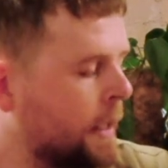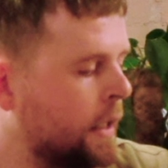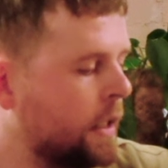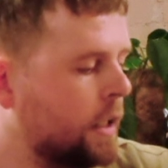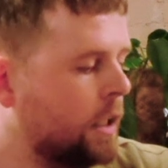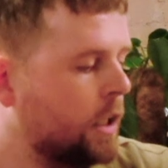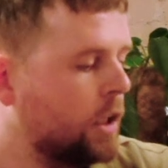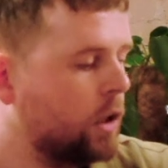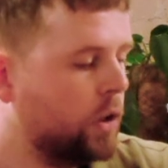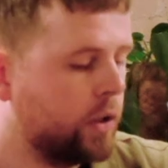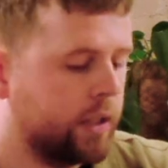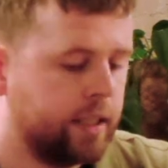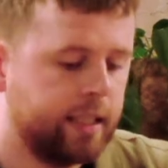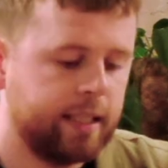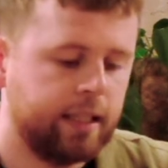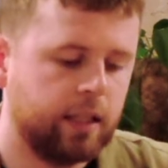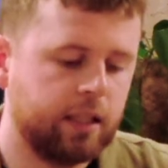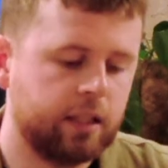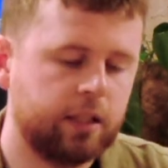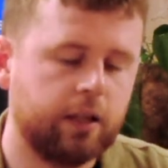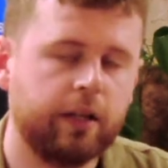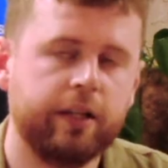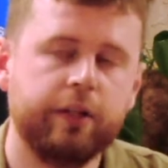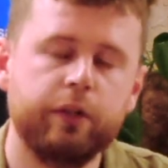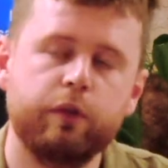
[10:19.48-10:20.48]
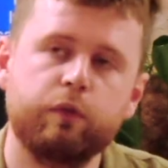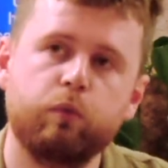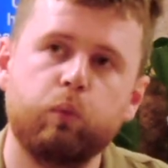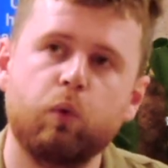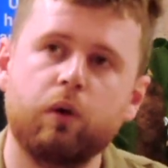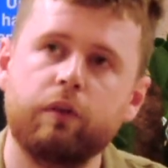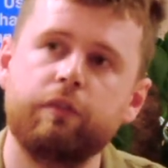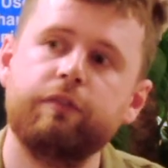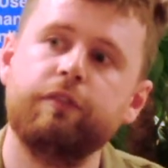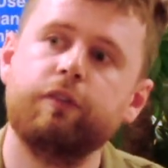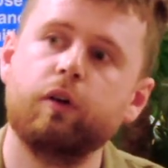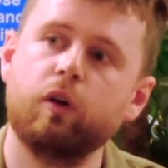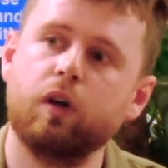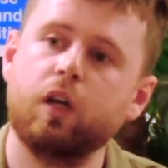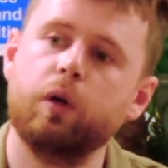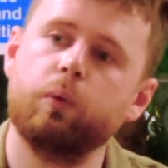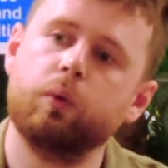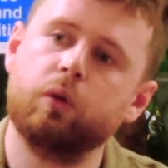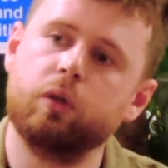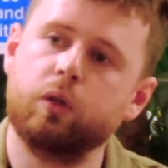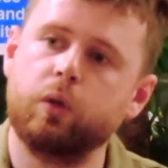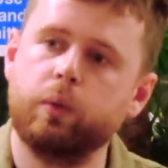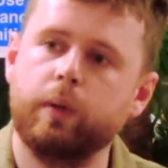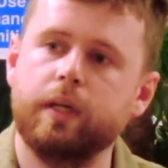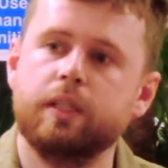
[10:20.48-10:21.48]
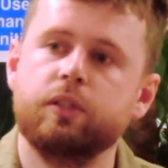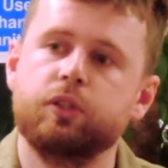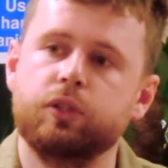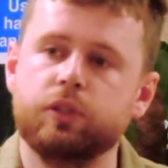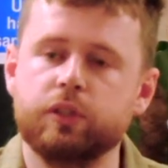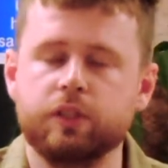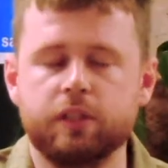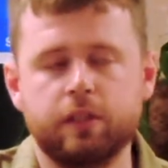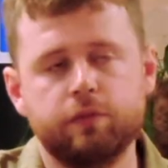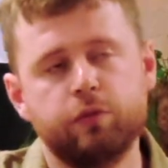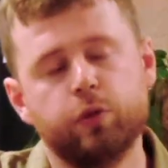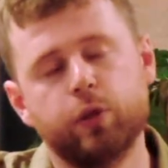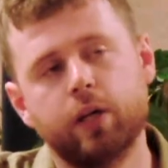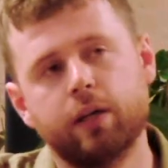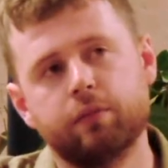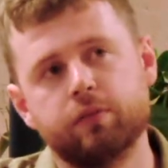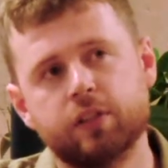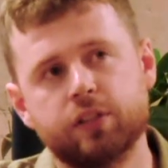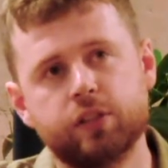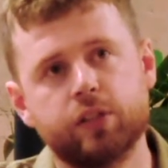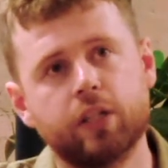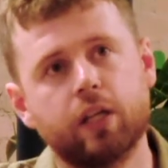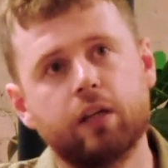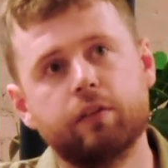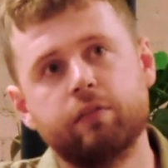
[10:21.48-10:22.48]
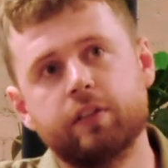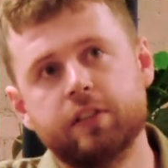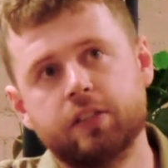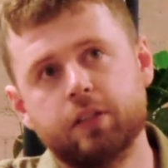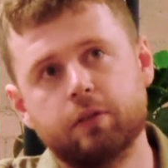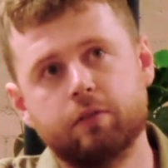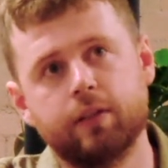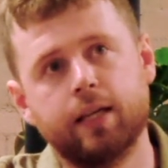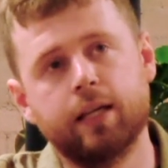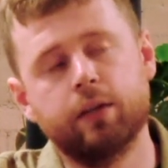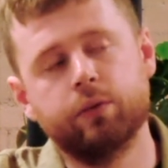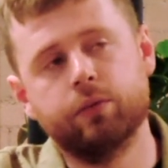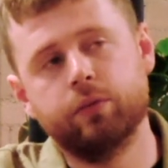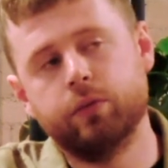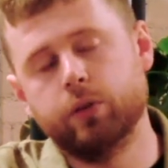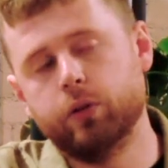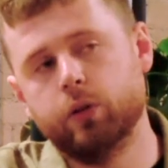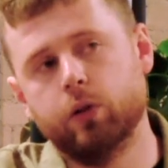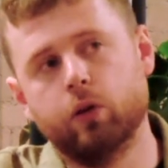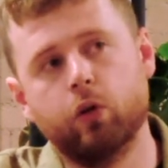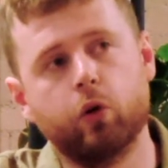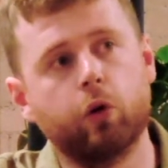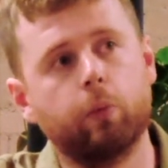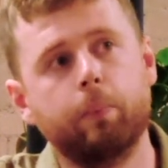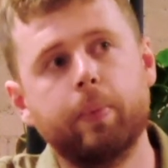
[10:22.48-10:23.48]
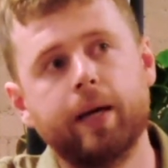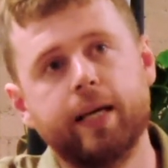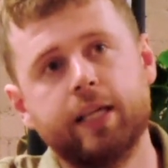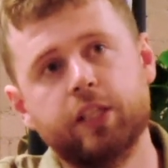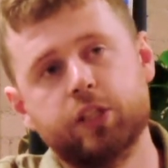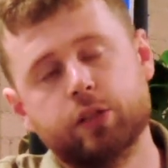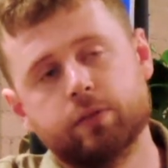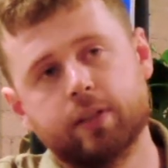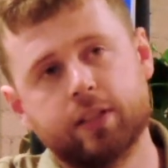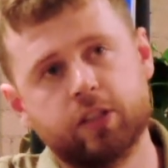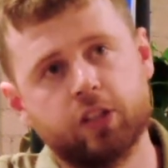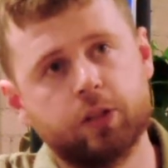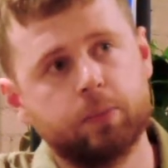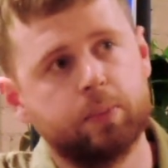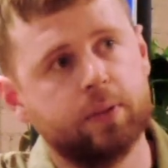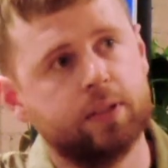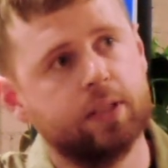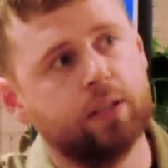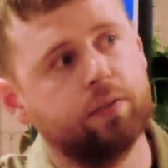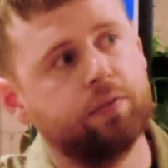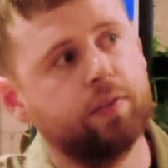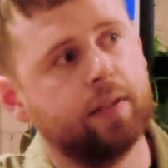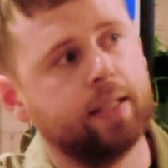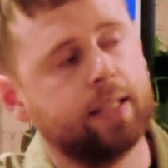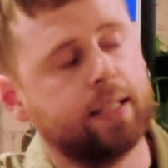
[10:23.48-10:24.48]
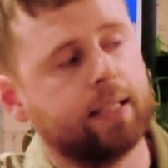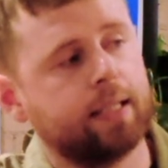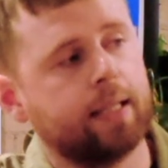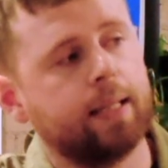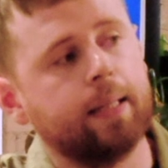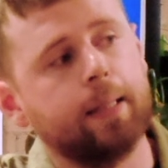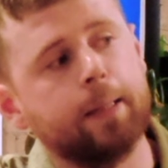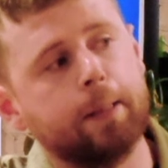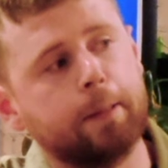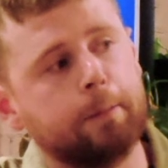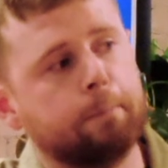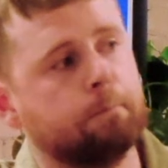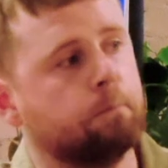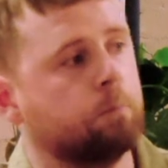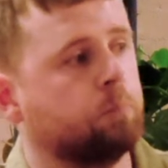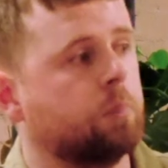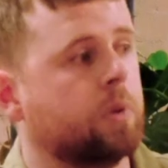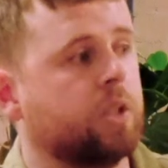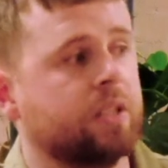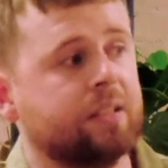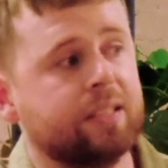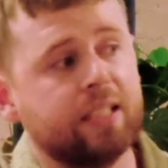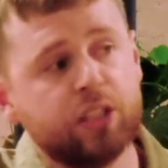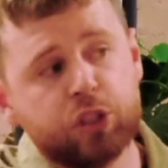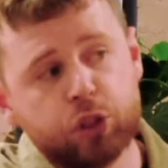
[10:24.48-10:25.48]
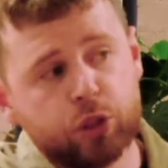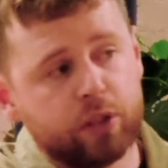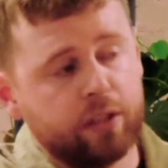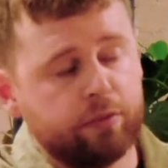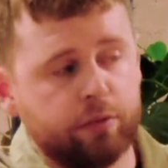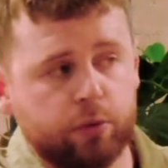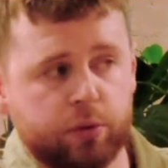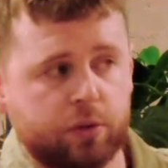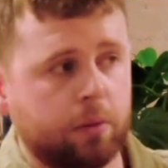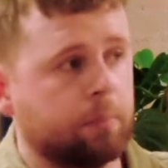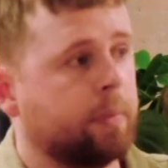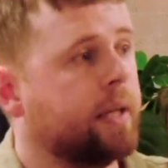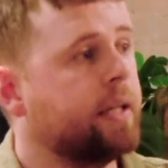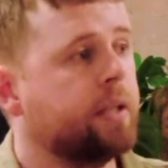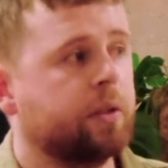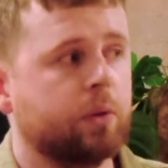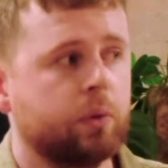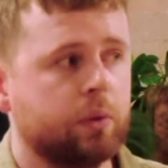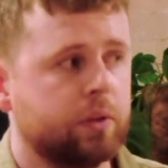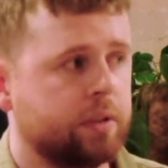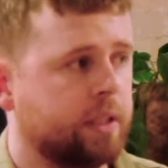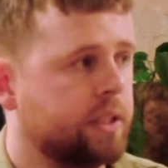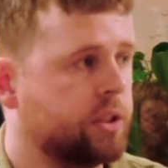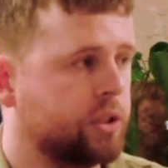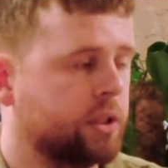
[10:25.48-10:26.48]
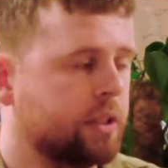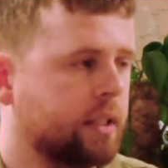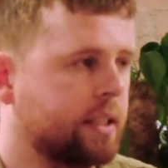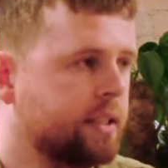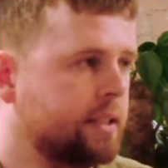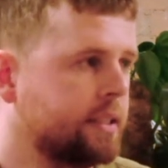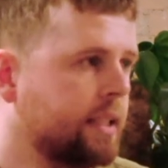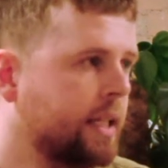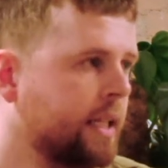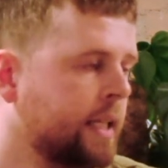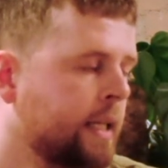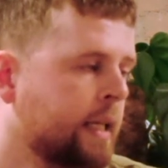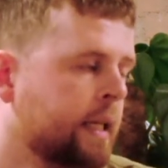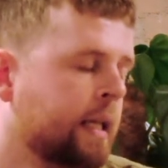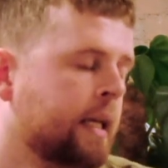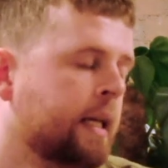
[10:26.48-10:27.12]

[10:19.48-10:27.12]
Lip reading: looking at kind of what follow-on questions, if you have a service around or a page around a specific condition, if it was a medical condition, let's say,